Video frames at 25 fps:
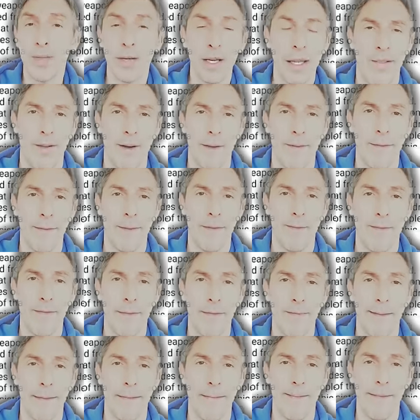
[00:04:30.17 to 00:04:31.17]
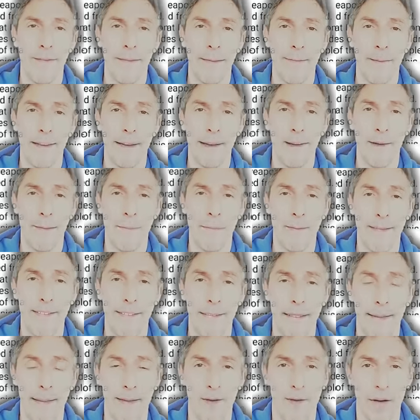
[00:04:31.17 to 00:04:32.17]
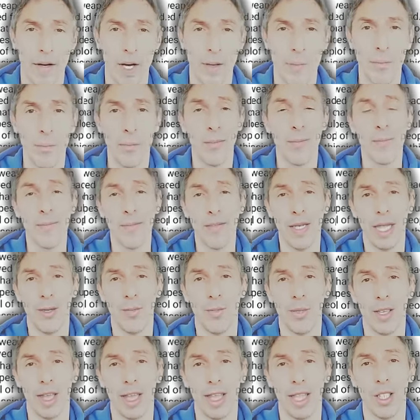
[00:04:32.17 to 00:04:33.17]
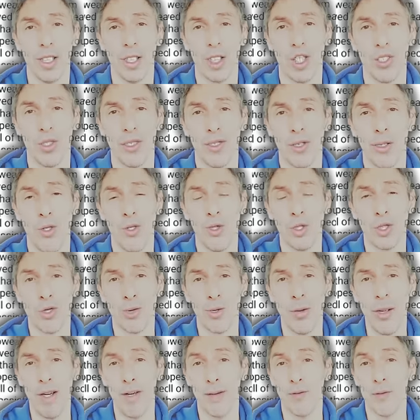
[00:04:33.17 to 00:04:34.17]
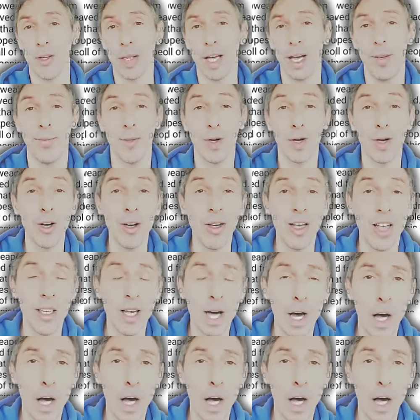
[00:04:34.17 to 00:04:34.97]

There's lots of evidence coming out on my Telegram in relation to you now, Mark,